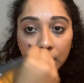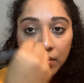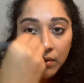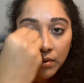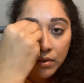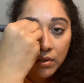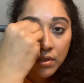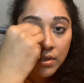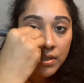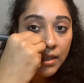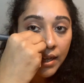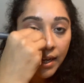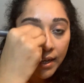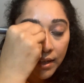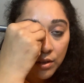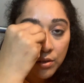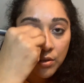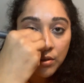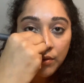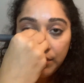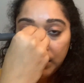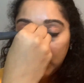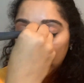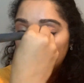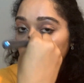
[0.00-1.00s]
on the sides
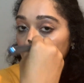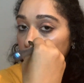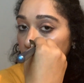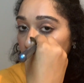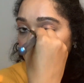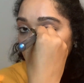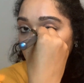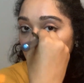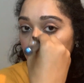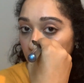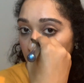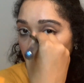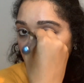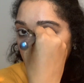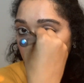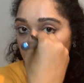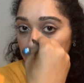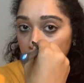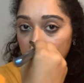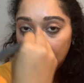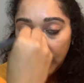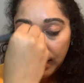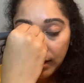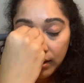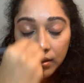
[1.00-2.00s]
of the
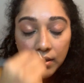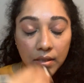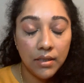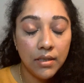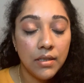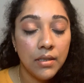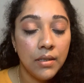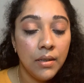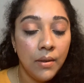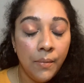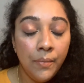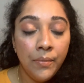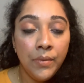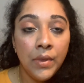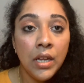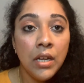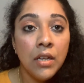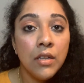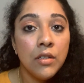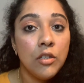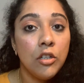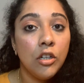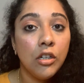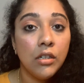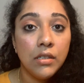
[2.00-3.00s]
nose like this.
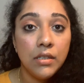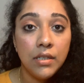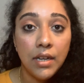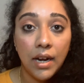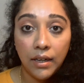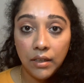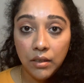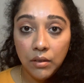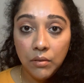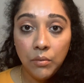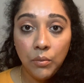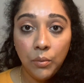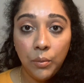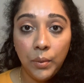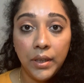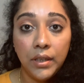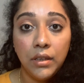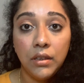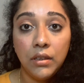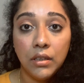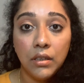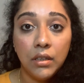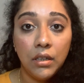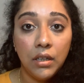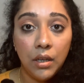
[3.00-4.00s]
So you're done
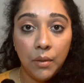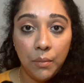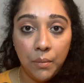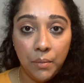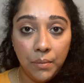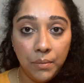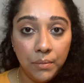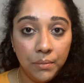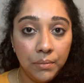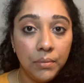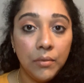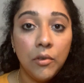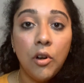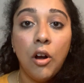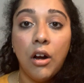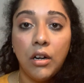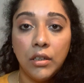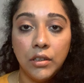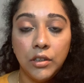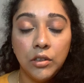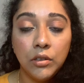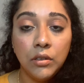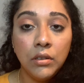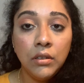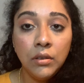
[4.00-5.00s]
with a
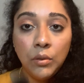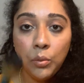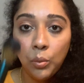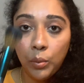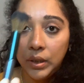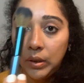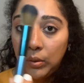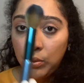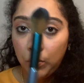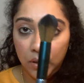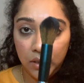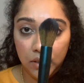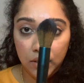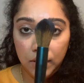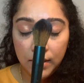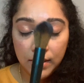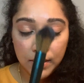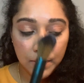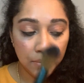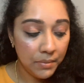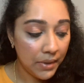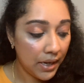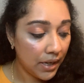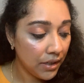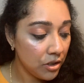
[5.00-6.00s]
contour with this
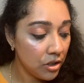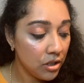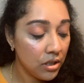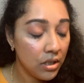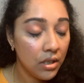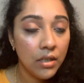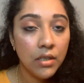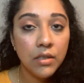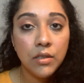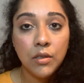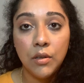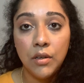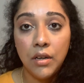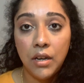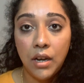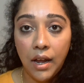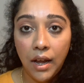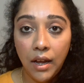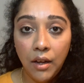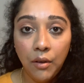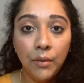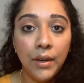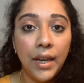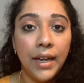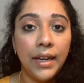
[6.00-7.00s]
brush. So
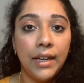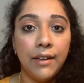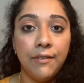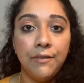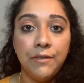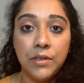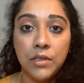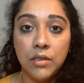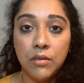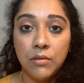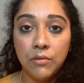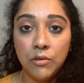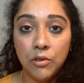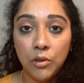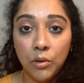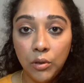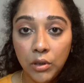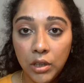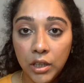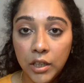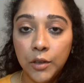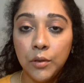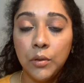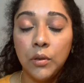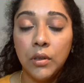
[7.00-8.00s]
now, like I've
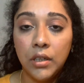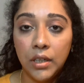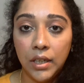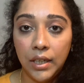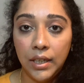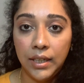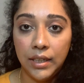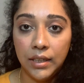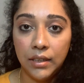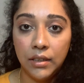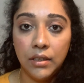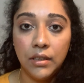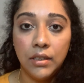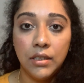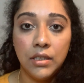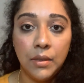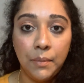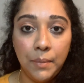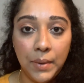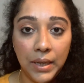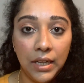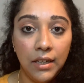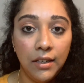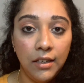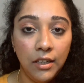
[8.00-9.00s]
told you earlier in the
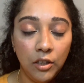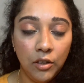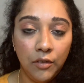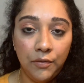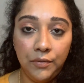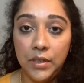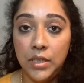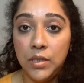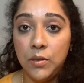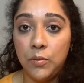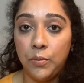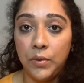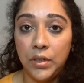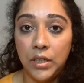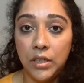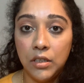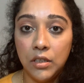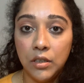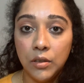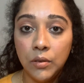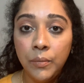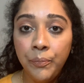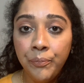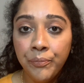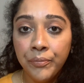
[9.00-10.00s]
beginning of this
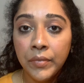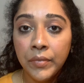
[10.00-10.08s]
video,